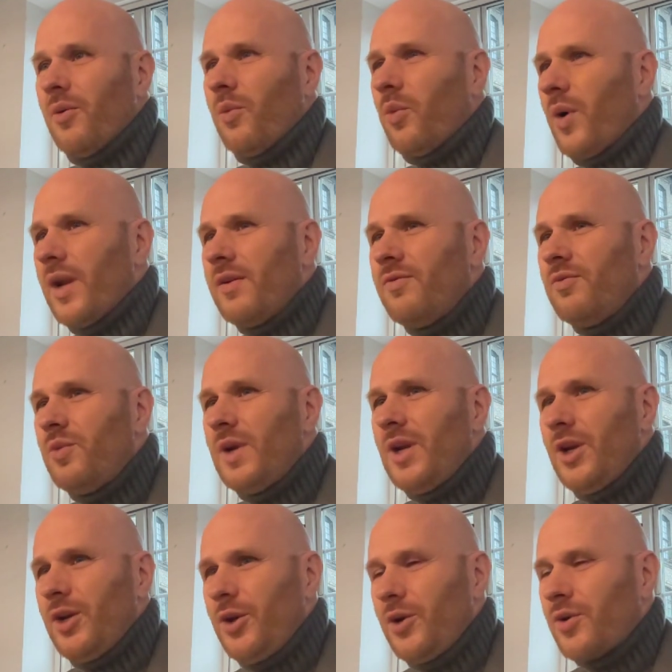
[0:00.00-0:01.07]
What if we
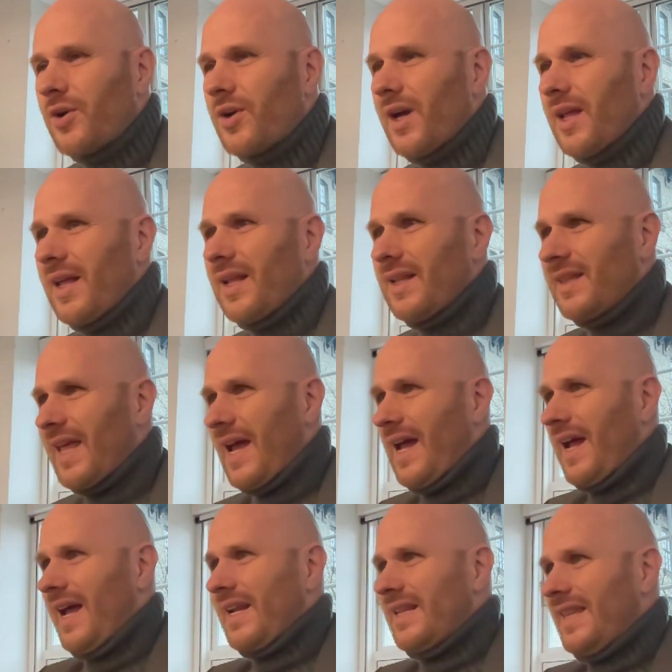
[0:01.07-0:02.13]
look
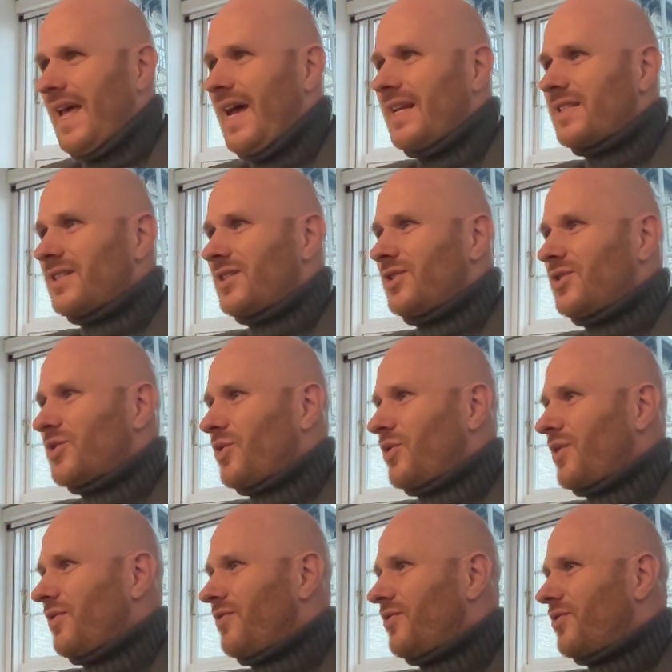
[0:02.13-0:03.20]
at that
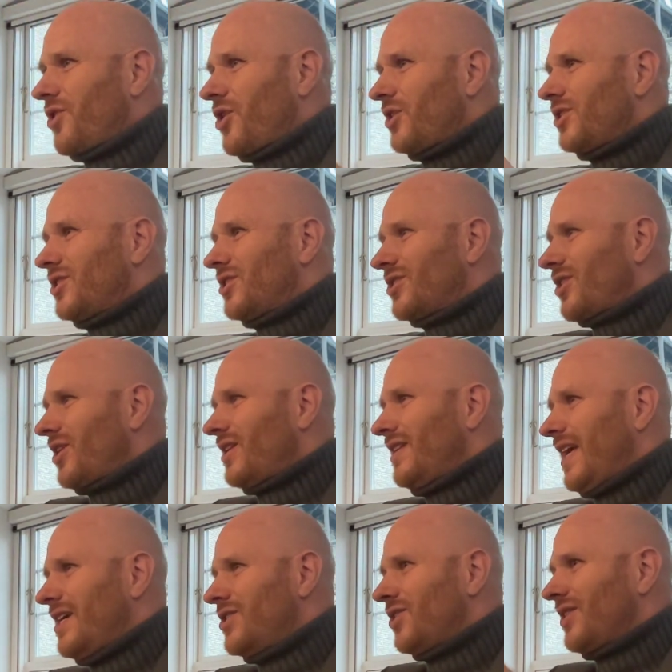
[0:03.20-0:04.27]
sort of
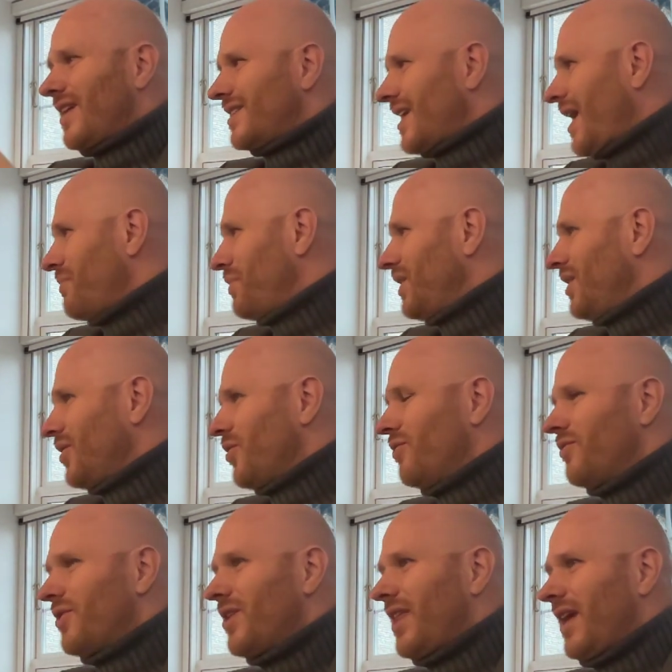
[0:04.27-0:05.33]
consolidation that's happening
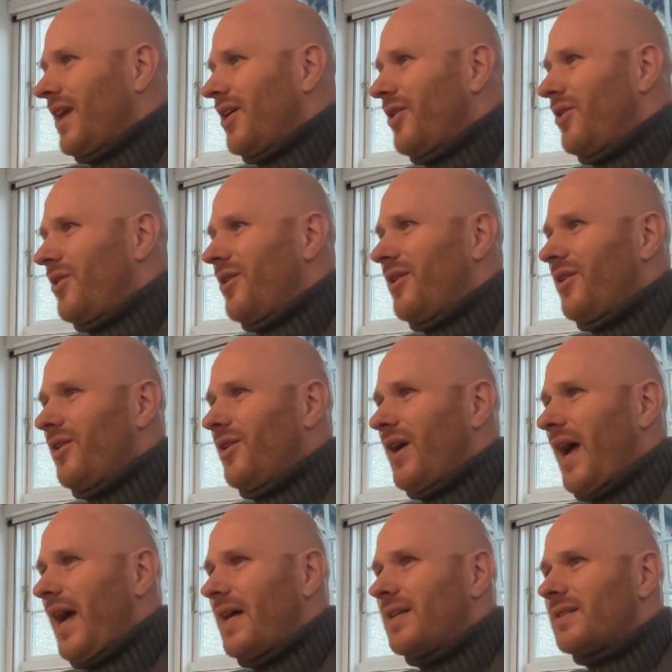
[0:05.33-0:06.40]
over there
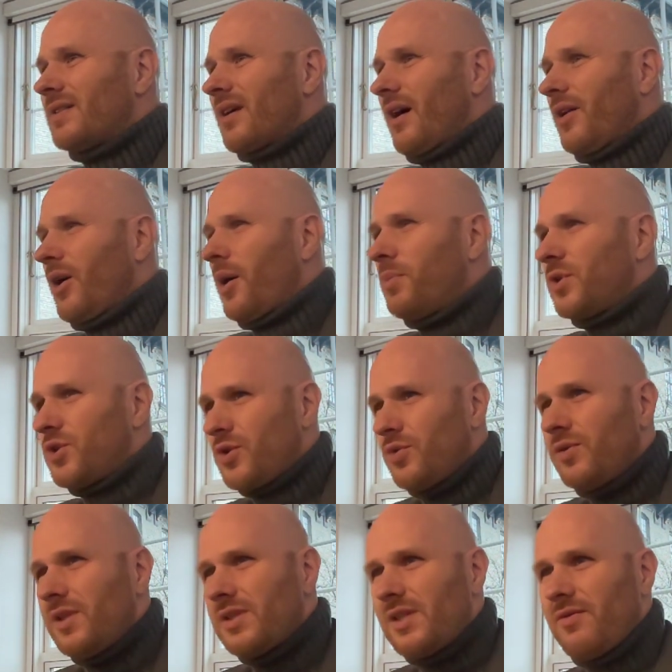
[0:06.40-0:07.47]
as an
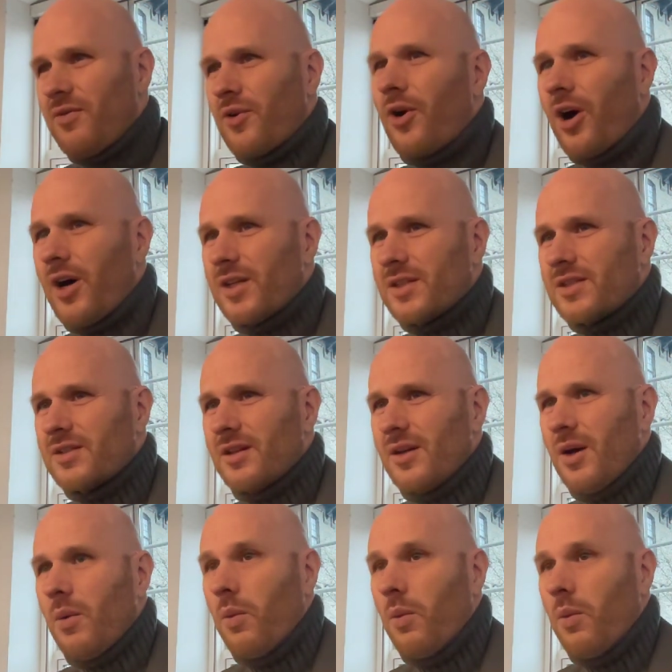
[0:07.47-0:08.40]
opportunity for us?